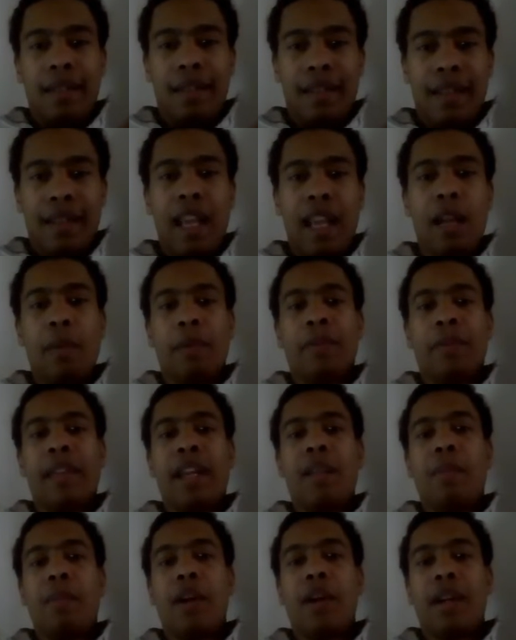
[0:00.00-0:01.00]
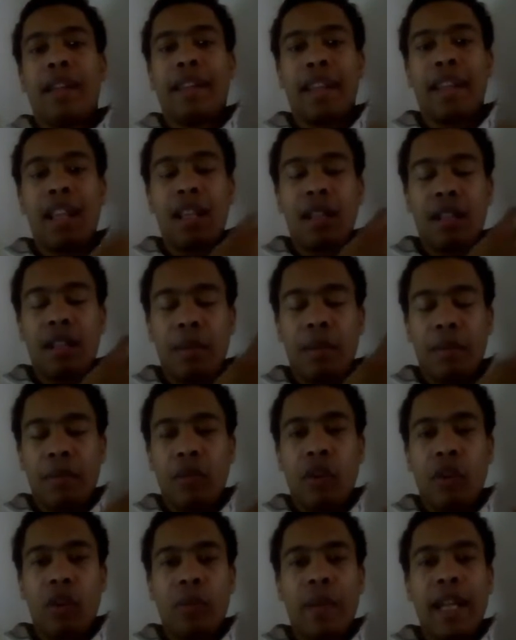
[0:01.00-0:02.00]
the Kingdom of Denmark, Kingdom
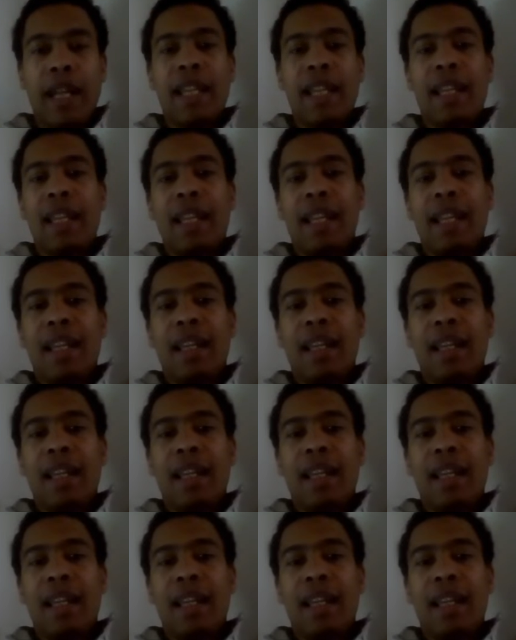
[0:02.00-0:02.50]
of Norway,